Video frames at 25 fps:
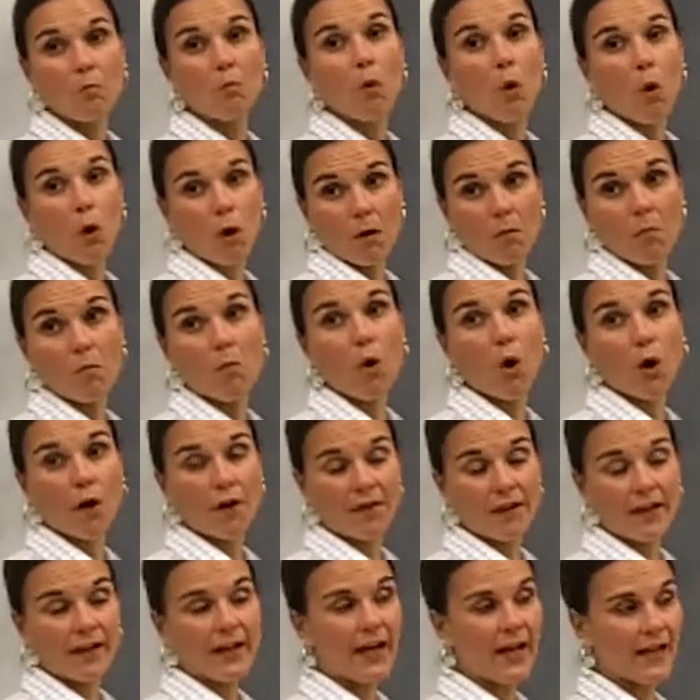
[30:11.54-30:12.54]

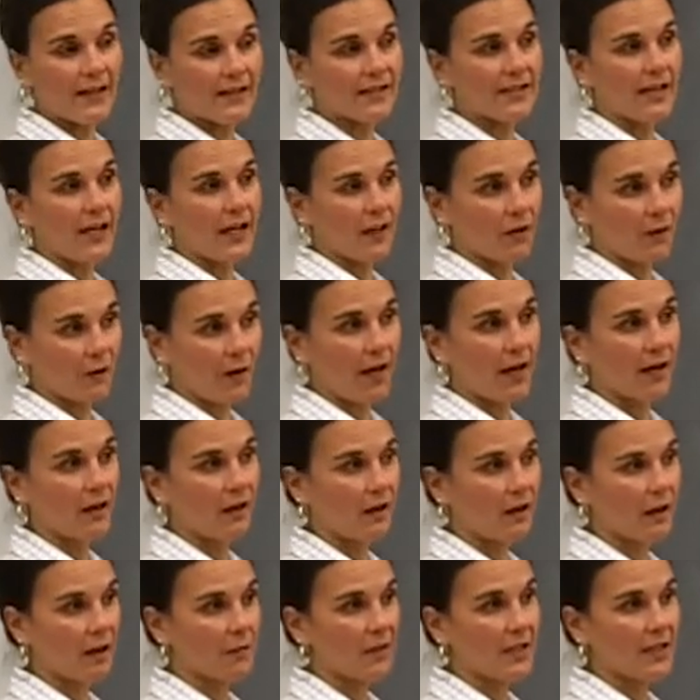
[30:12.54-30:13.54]
More than hexane,
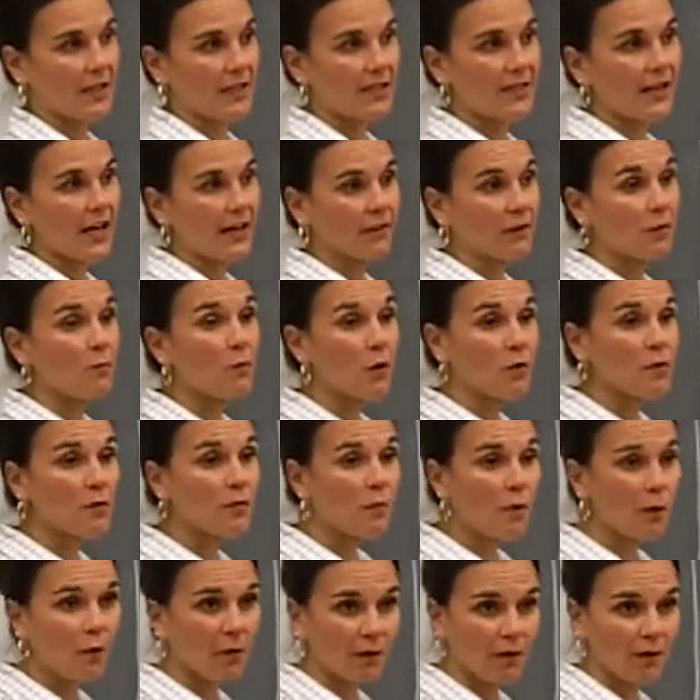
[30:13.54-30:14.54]
right? I mean, it's not the
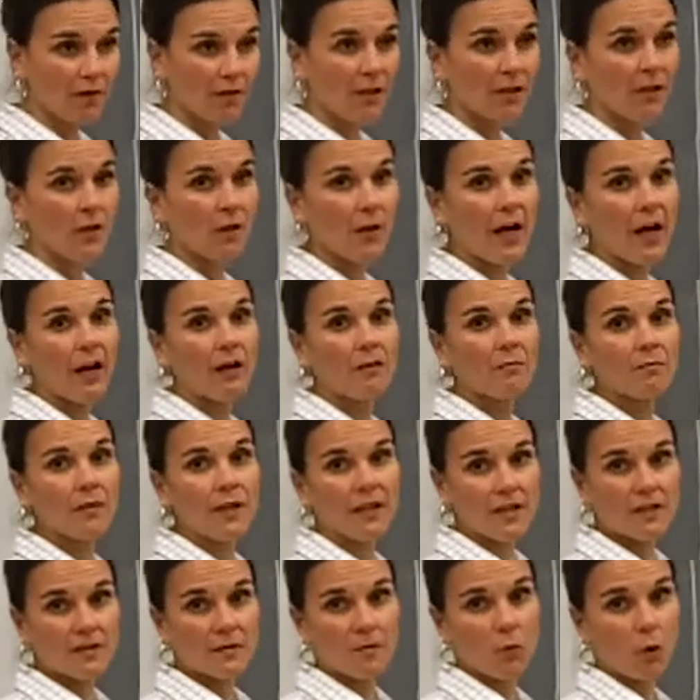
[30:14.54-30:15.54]
most polar thing you have,
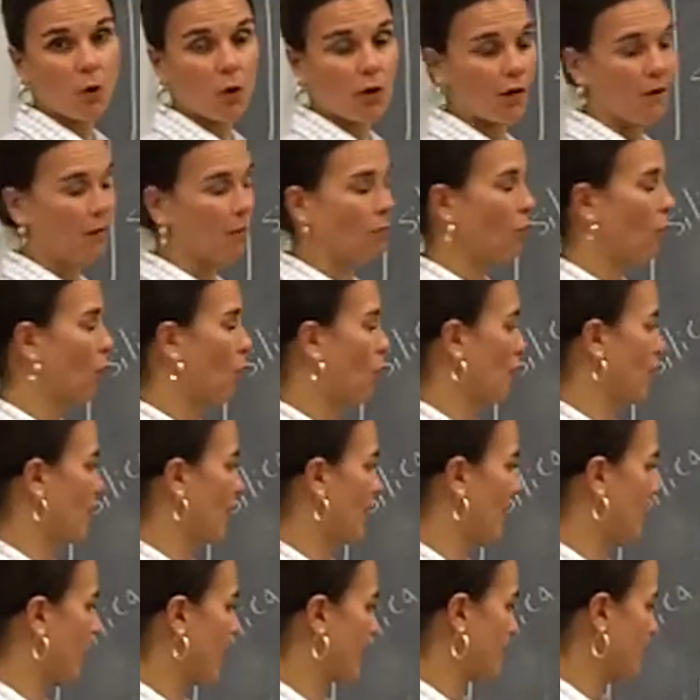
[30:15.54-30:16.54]
but it's more
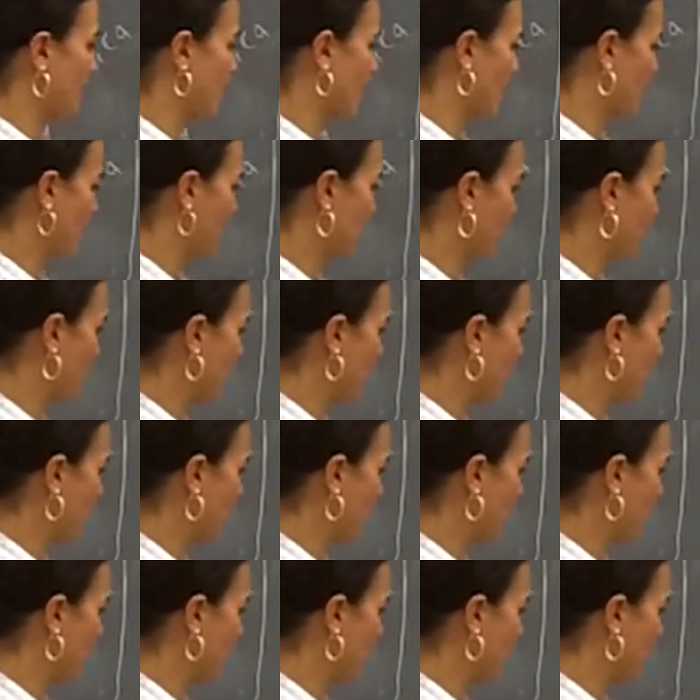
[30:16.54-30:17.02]
than hexane,